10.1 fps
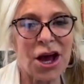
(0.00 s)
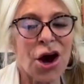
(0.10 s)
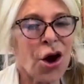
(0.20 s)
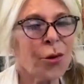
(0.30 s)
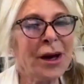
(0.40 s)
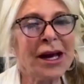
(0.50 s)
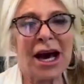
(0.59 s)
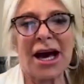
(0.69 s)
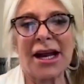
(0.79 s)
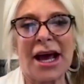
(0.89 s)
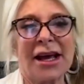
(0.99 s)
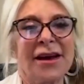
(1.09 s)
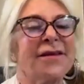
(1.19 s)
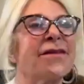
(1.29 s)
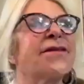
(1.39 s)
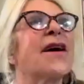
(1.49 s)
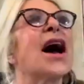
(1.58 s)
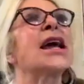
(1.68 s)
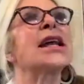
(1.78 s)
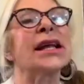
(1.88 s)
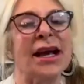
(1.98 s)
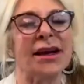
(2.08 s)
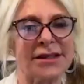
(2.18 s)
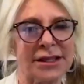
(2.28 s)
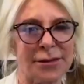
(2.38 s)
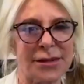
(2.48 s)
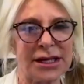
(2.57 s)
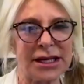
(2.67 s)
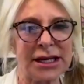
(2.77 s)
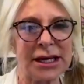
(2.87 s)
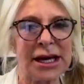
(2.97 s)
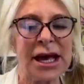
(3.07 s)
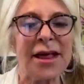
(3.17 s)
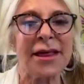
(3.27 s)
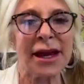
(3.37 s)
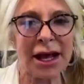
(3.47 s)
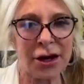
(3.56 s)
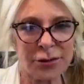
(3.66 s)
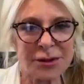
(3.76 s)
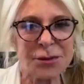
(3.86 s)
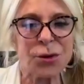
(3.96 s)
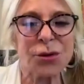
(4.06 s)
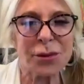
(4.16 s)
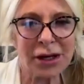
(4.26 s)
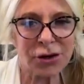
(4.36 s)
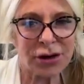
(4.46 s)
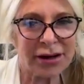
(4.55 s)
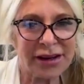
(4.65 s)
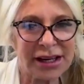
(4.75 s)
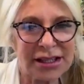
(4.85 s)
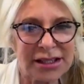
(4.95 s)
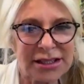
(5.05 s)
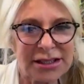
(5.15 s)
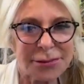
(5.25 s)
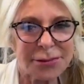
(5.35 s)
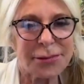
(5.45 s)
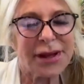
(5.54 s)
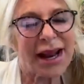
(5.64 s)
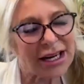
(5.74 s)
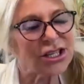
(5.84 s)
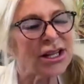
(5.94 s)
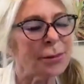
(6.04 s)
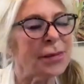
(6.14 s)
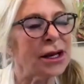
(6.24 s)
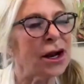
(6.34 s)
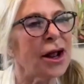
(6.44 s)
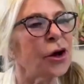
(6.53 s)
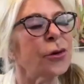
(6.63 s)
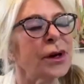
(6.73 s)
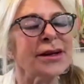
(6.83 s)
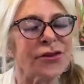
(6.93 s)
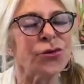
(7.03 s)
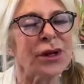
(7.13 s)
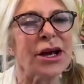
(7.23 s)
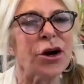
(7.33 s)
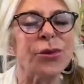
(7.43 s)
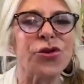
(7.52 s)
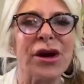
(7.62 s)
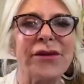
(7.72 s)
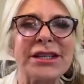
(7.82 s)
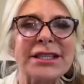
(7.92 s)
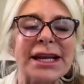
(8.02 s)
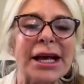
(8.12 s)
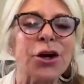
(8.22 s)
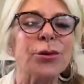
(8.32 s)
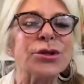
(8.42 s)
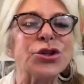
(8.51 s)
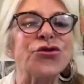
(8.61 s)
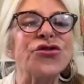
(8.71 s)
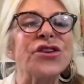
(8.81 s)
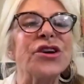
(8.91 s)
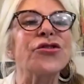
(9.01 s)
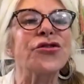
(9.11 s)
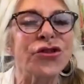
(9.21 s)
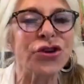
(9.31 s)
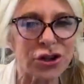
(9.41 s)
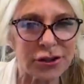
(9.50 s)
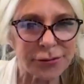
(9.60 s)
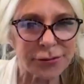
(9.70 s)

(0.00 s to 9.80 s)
Oh my God, I can finally have something that helps me with my cravings. But actually, that may not help. It doesn't really help with cravings. It helps you feel full.